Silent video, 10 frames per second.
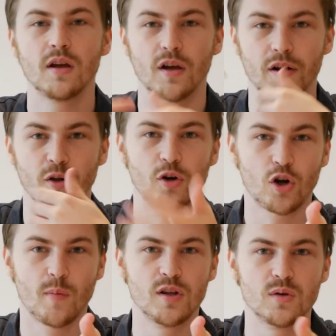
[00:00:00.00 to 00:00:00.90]
Another
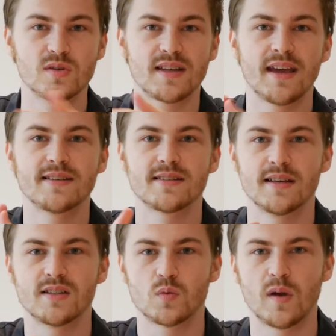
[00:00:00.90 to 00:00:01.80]
common use case
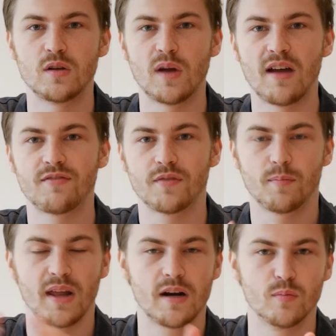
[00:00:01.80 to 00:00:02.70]
is when you have
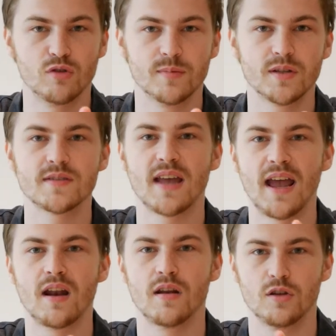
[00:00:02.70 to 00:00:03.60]
player movement
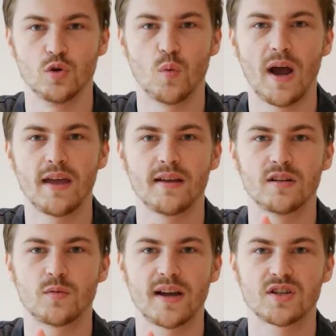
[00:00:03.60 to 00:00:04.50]
and UI
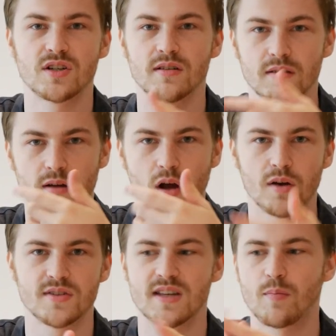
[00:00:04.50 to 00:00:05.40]
interaction on
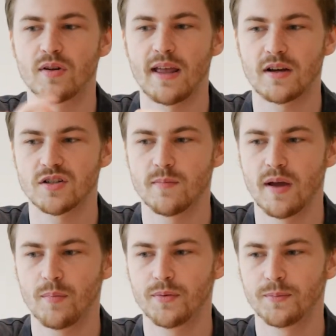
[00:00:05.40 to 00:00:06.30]
a separate action map.